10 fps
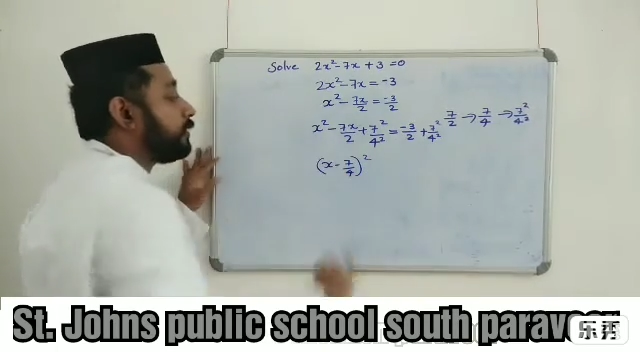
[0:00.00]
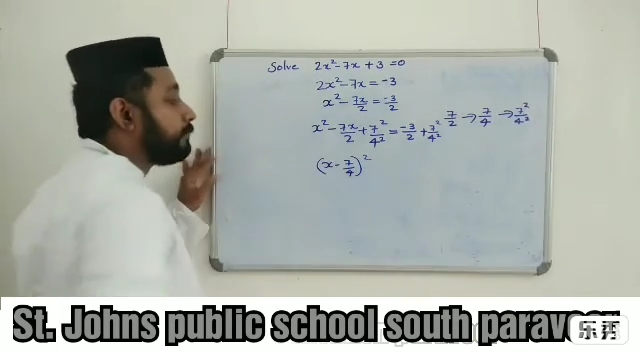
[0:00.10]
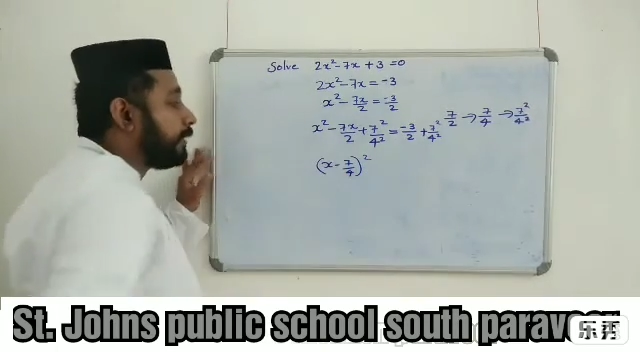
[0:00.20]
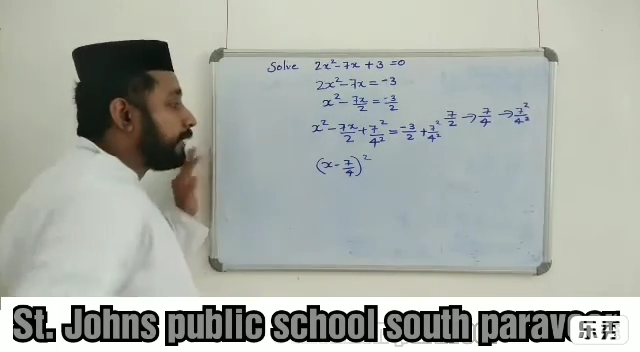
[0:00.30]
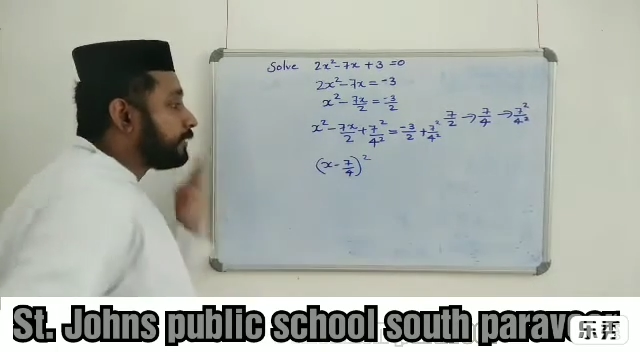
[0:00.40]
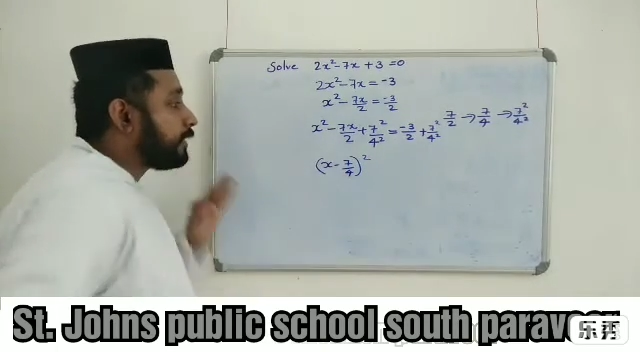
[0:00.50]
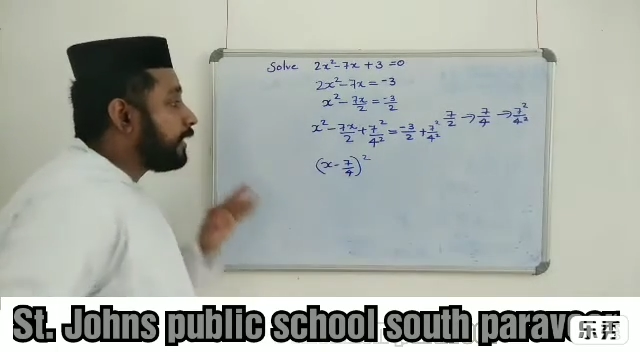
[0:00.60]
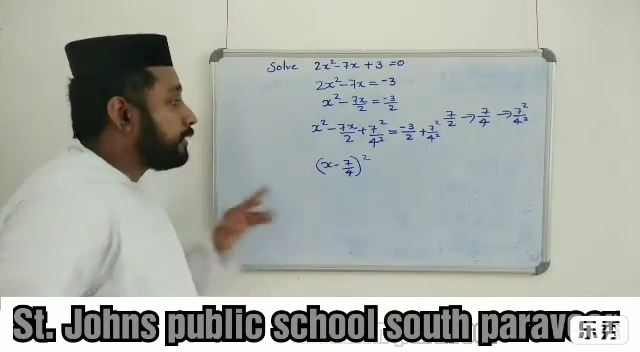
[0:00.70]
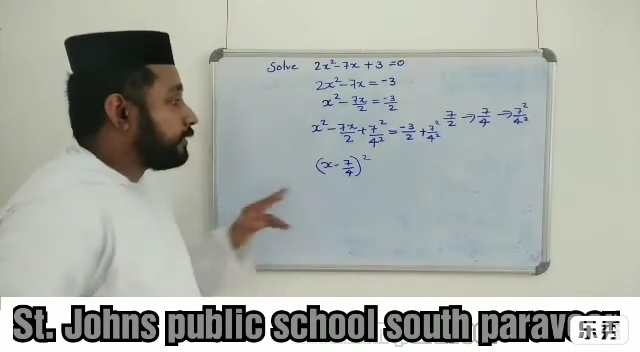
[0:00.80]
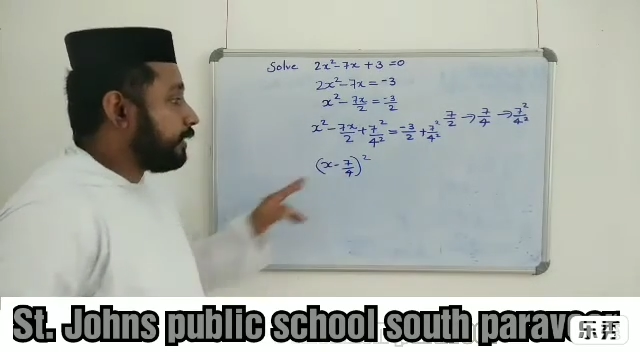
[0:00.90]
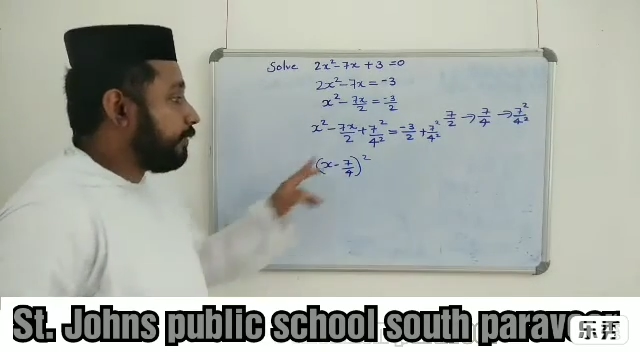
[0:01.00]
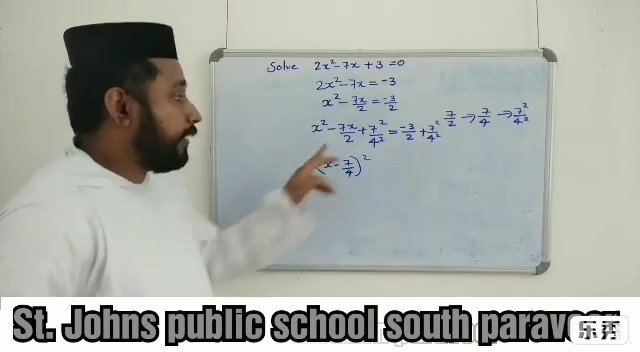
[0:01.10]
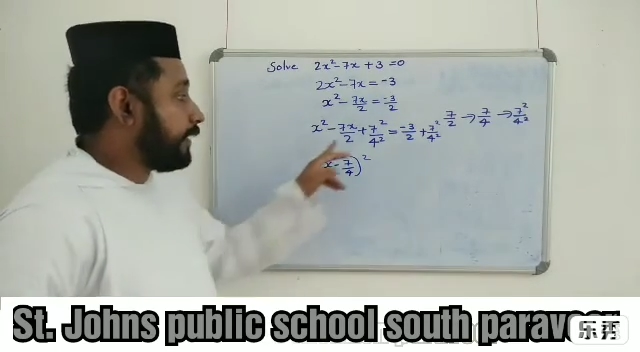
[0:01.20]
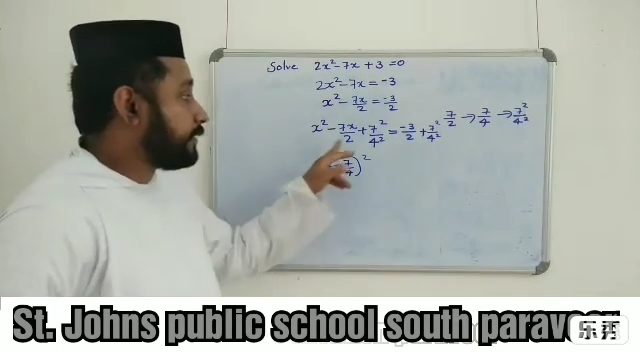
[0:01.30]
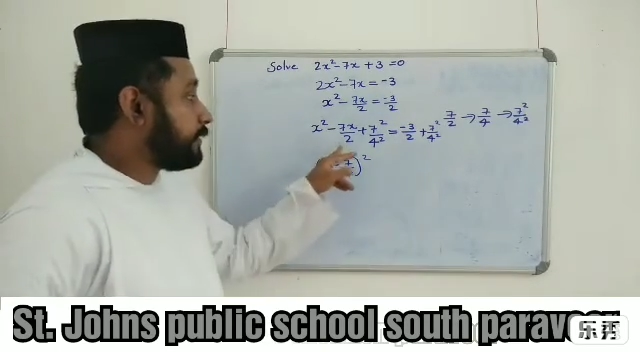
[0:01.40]
square minus
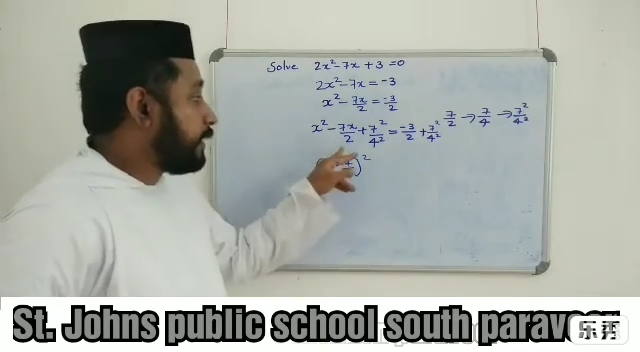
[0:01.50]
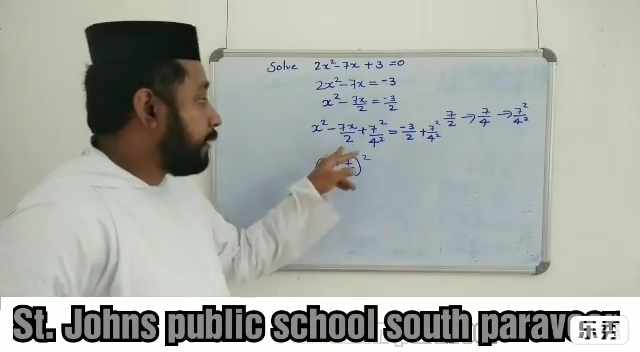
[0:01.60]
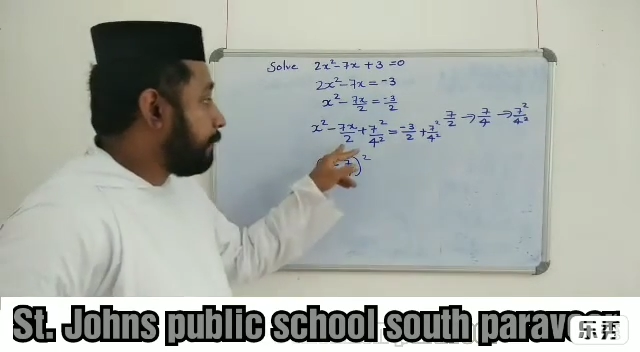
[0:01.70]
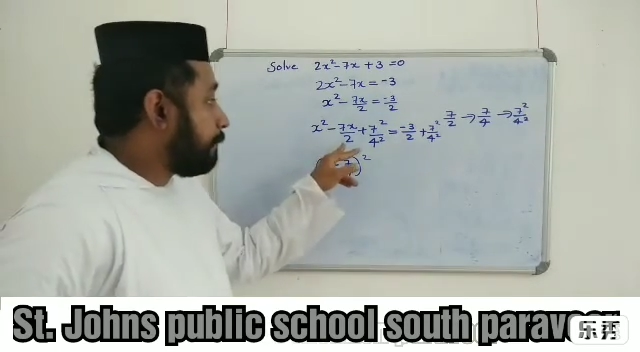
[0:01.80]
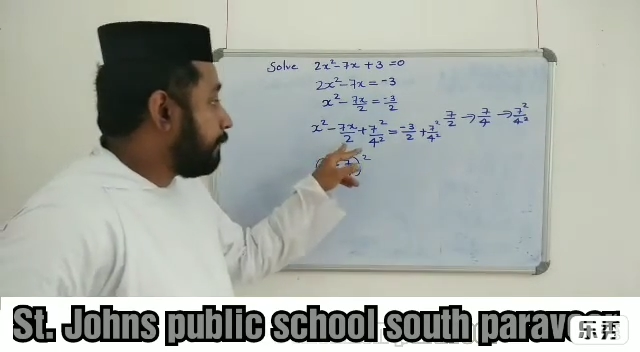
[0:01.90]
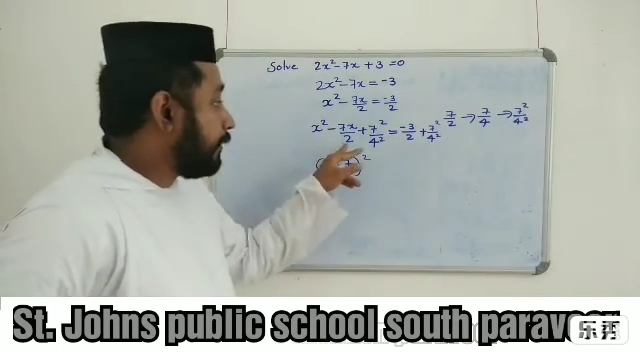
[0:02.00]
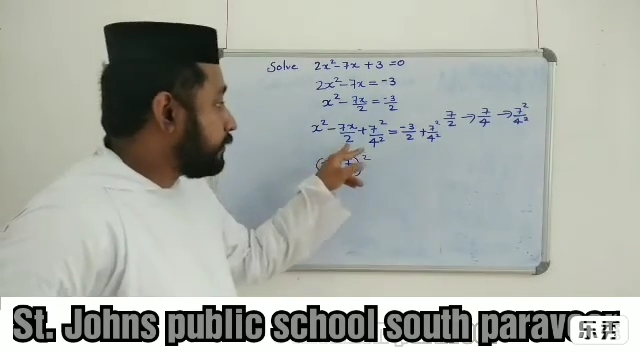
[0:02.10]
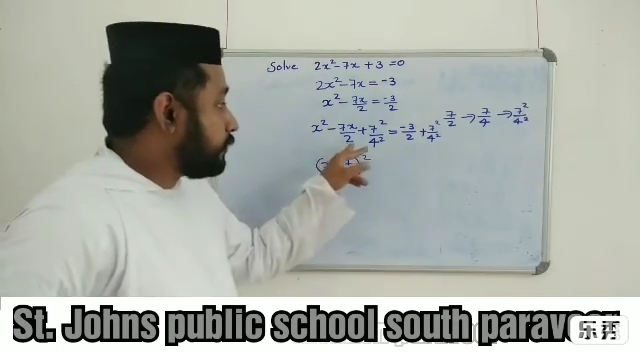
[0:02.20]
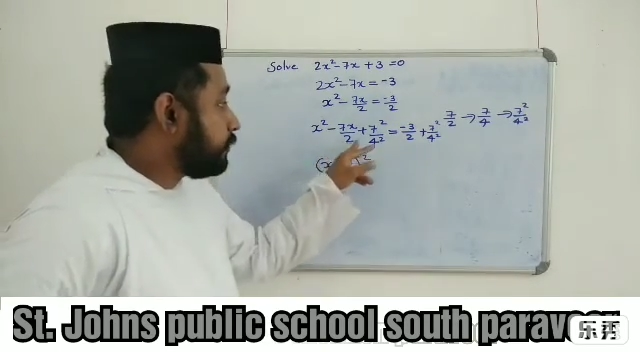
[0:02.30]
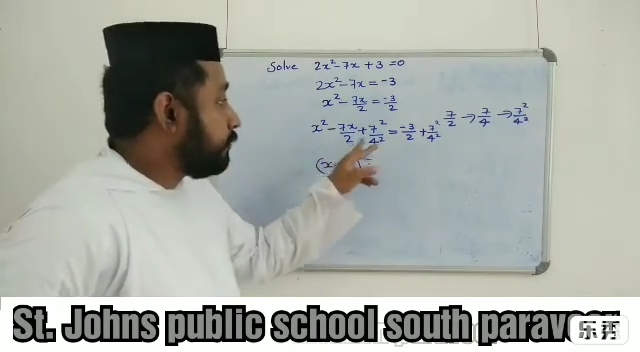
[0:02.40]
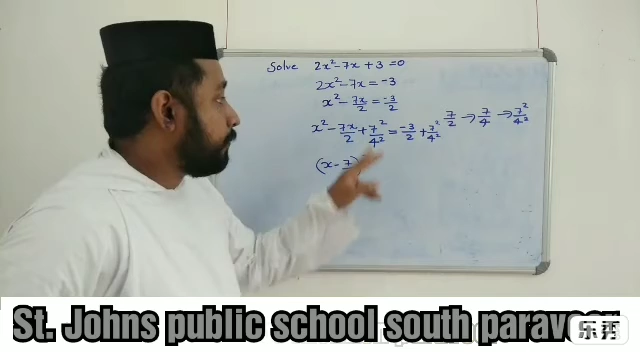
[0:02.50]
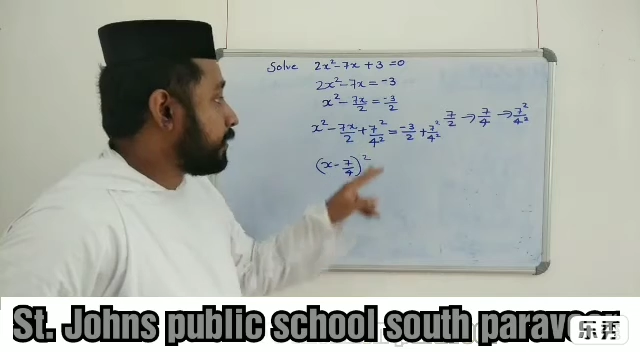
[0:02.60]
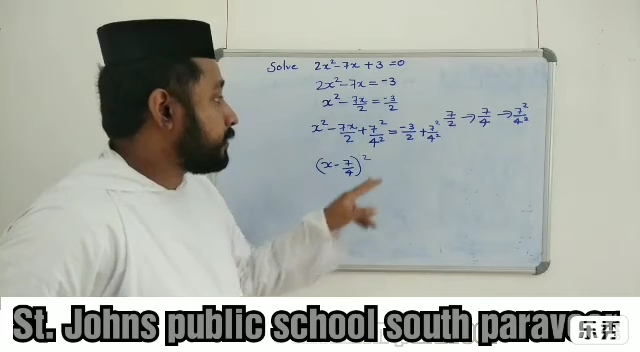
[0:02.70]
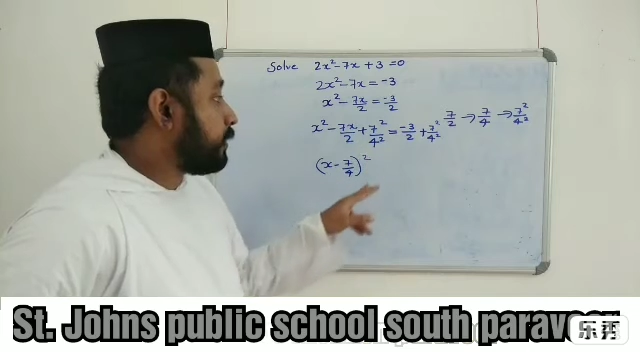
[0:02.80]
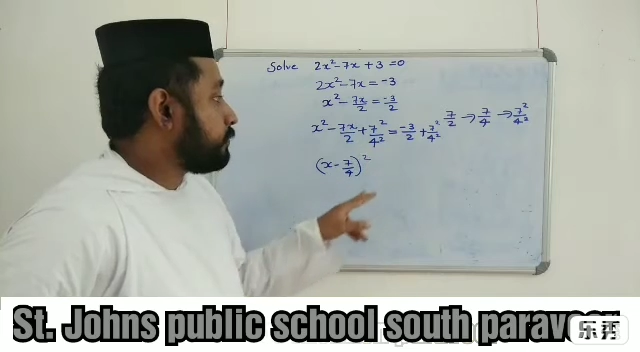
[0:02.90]
7x by 2
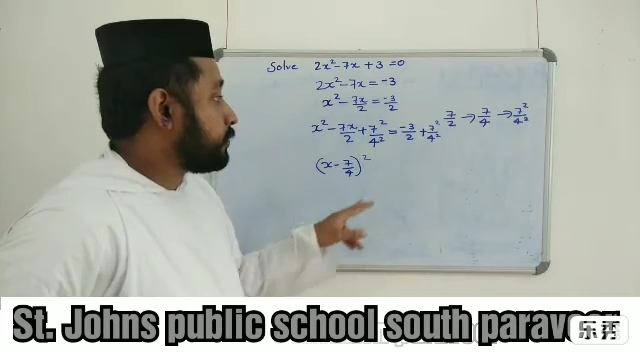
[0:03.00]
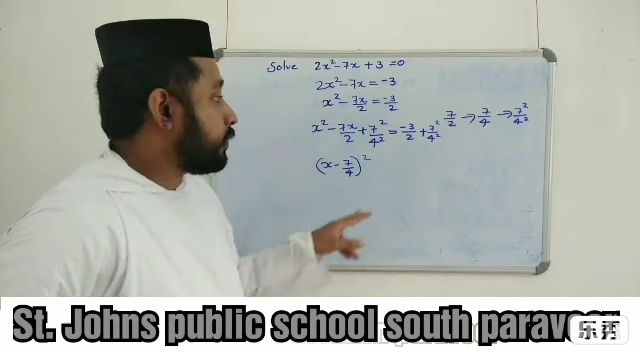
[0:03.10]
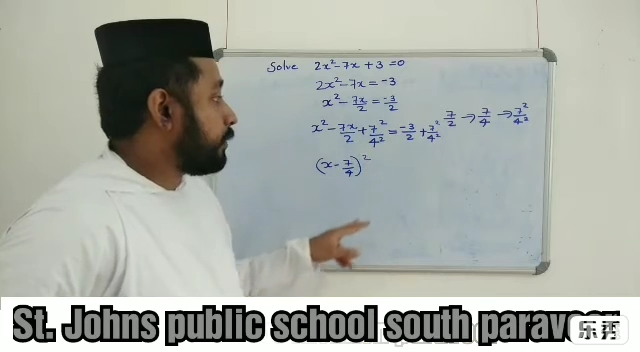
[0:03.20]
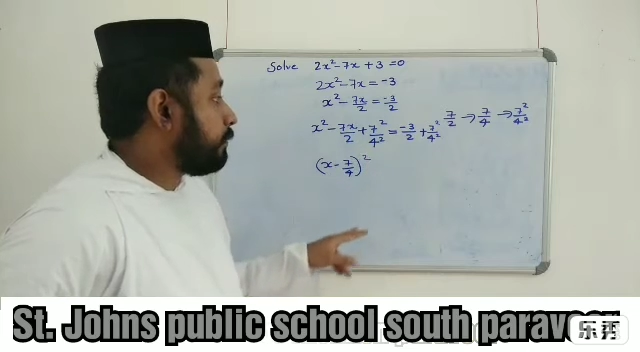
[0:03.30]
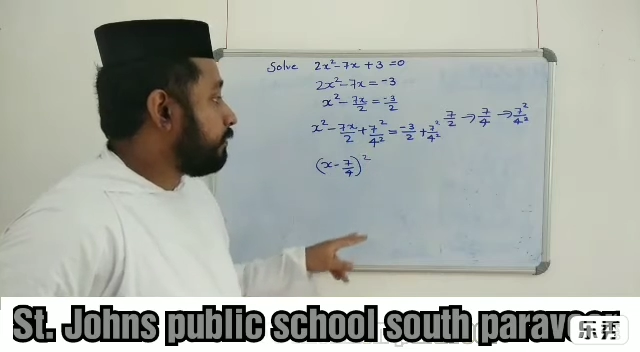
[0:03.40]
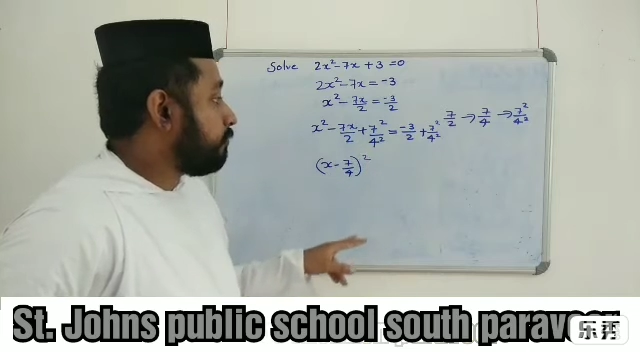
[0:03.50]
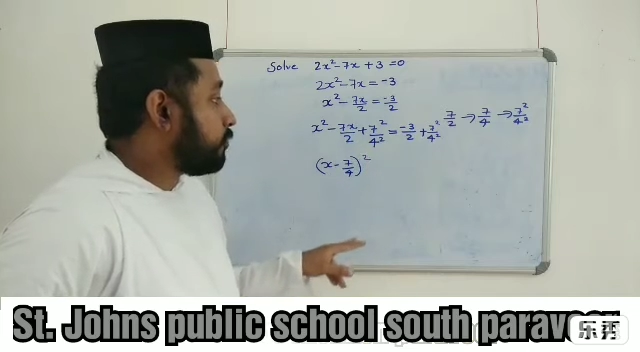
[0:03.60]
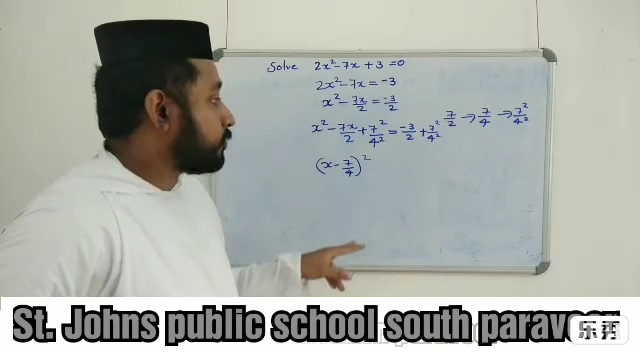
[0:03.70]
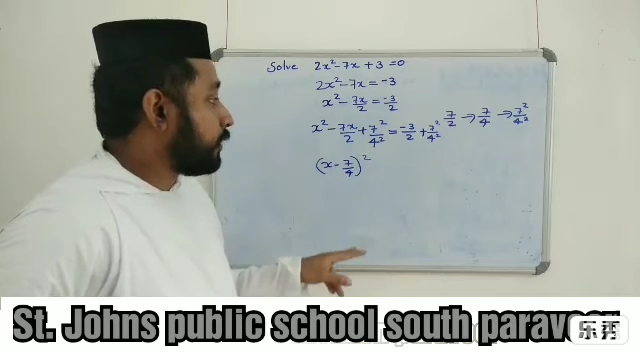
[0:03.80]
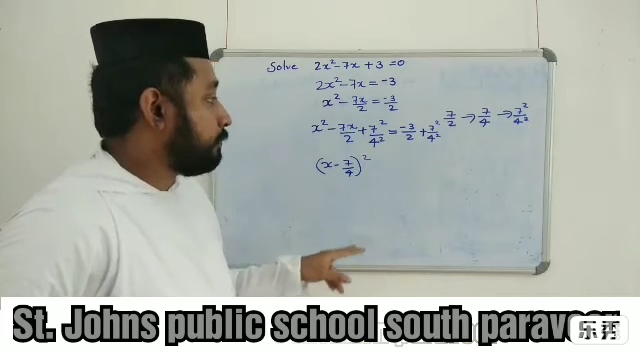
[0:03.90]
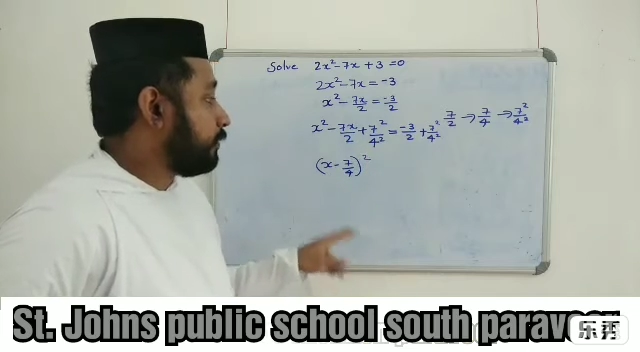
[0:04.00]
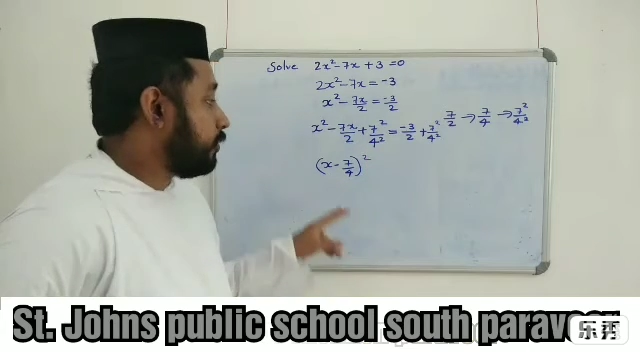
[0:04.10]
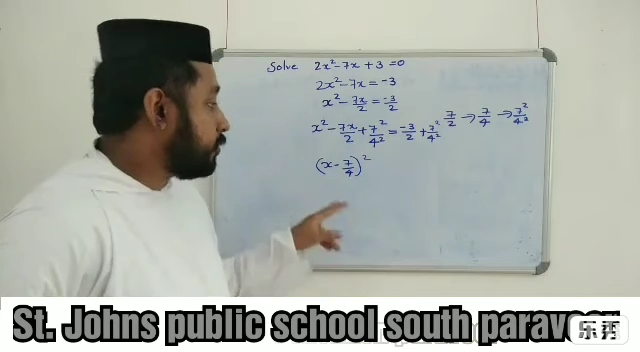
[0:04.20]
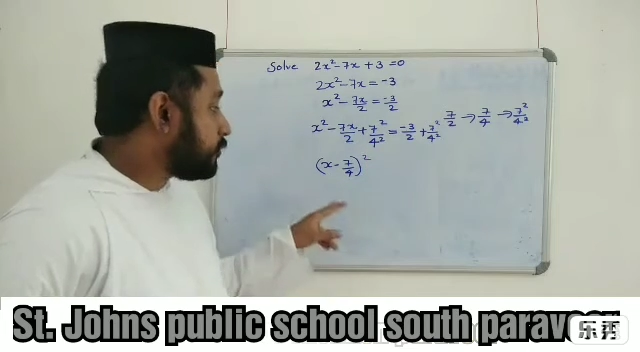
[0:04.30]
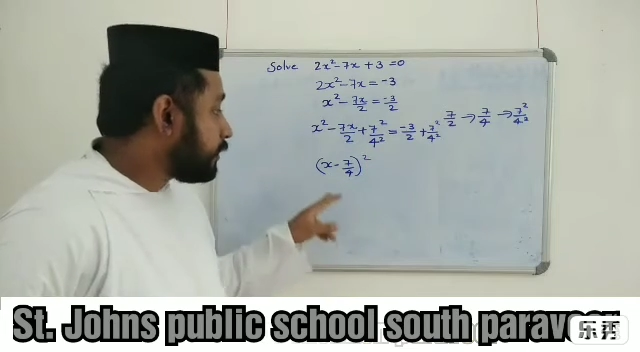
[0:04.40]
plus 7 square by 4 square,
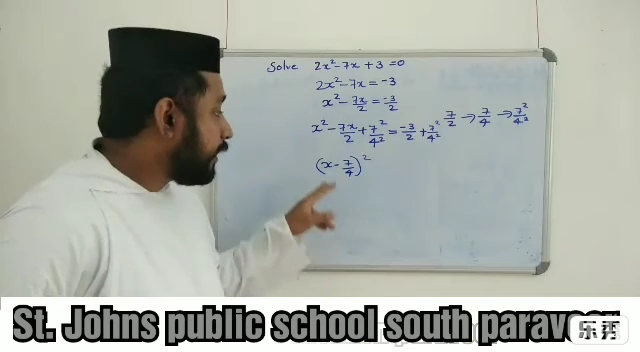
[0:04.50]
because